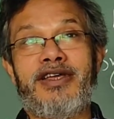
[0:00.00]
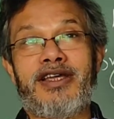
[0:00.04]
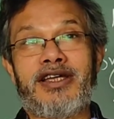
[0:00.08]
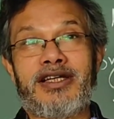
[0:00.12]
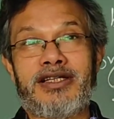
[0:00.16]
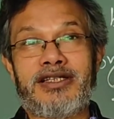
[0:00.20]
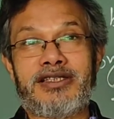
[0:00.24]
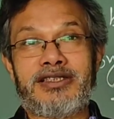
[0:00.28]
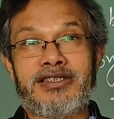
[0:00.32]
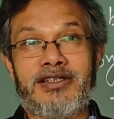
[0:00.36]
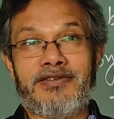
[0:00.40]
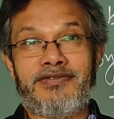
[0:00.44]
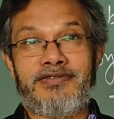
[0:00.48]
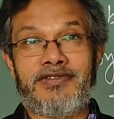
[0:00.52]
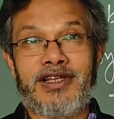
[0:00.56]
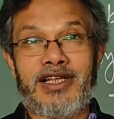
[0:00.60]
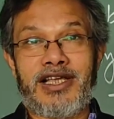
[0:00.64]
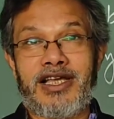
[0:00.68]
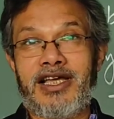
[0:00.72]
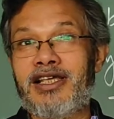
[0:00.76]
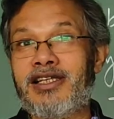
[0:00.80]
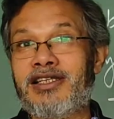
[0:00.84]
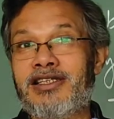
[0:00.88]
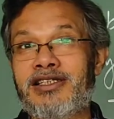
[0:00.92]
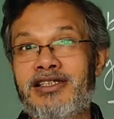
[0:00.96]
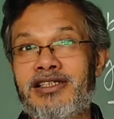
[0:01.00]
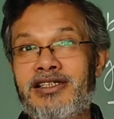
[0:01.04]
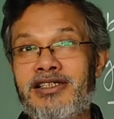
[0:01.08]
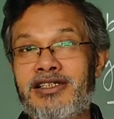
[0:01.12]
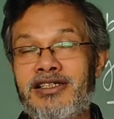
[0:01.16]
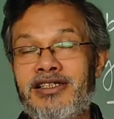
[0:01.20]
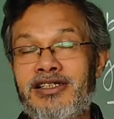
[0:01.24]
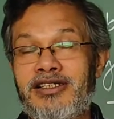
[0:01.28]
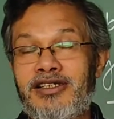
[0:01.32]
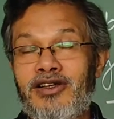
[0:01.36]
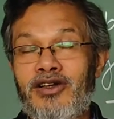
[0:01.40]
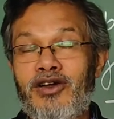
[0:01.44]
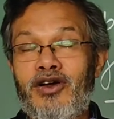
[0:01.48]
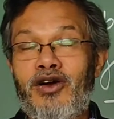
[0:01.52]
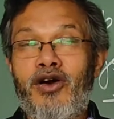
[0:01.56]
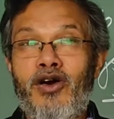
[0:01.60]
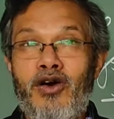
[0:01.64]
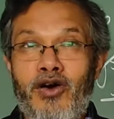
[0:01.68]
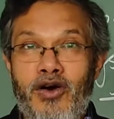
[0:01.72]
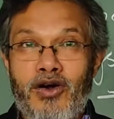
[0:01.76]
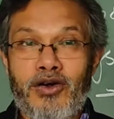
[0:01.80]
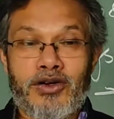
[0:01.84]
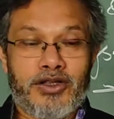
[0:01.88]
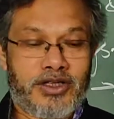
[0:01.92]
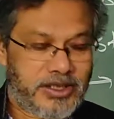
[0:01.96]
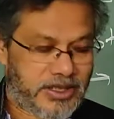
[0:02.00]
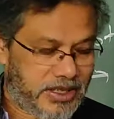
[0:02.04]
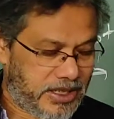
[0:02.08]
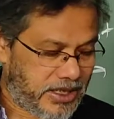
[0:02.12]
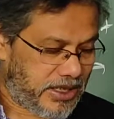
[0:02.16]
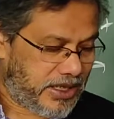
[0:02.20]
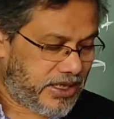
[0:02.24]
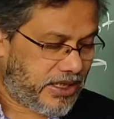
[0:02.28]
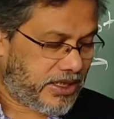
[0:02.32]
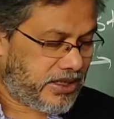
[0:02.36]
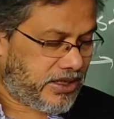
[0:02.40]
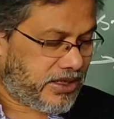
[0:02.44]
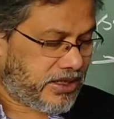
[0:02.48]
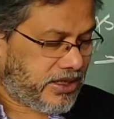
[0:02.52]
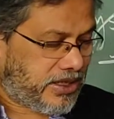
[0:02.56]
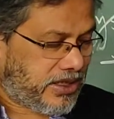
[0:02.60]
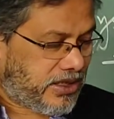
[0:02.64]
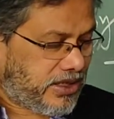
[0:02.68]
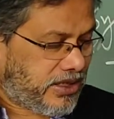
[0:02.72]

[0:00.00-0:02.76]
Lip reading: acres of land, or the tenants